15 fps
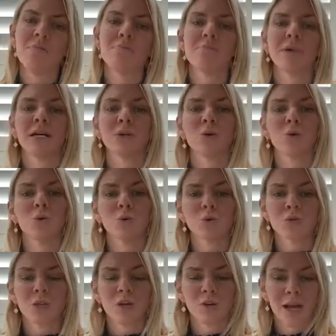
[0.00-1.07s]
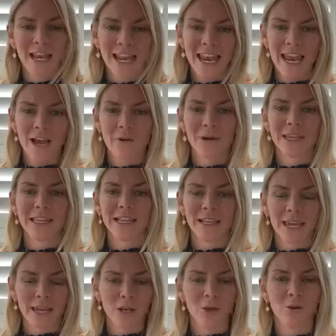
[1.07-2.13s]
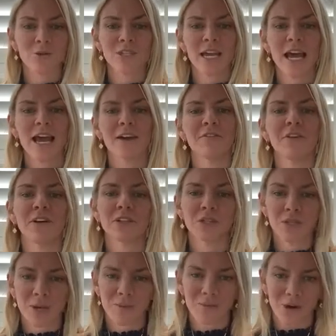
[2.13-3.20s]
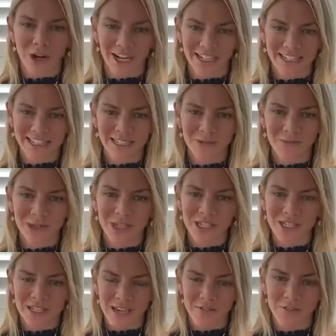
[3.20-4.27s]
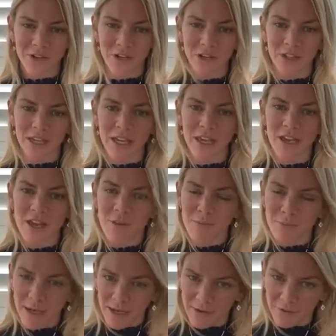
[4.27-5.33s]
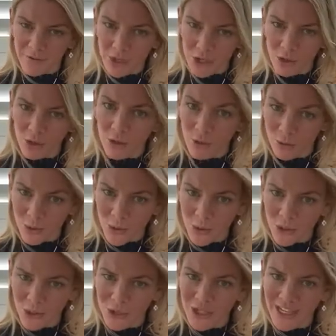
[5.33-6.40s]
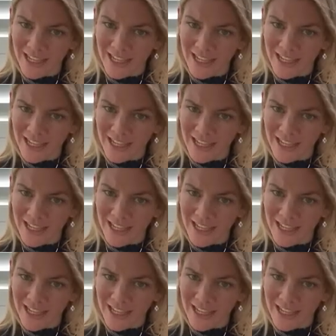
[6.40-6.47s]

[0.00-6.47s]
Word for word: but also allowing the landlord to have some rights, which is definitely beneficial also to